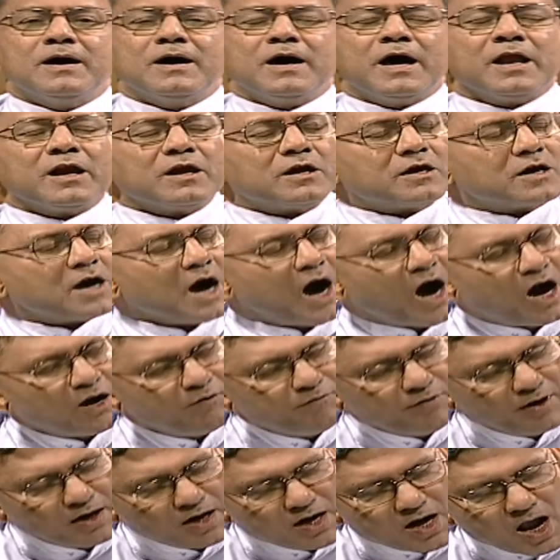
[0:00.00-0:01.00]
And God
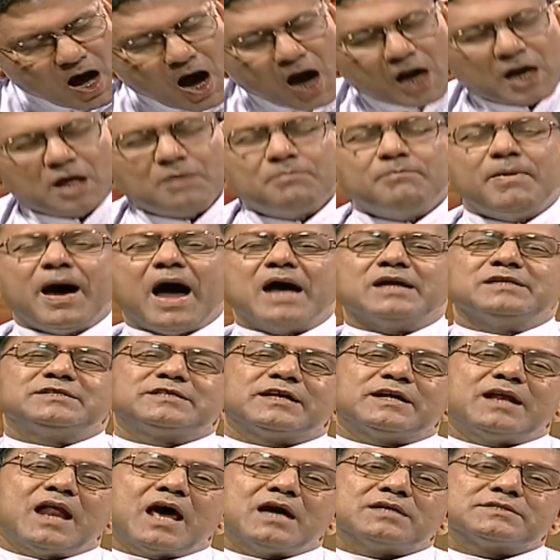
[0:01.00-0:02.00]
will not
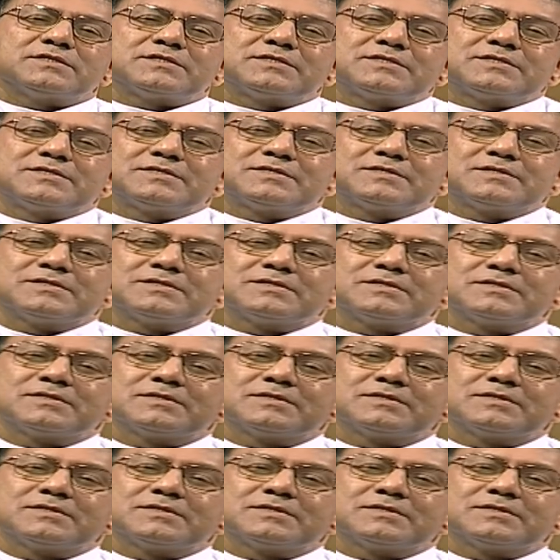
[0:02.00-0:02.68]
abandon us.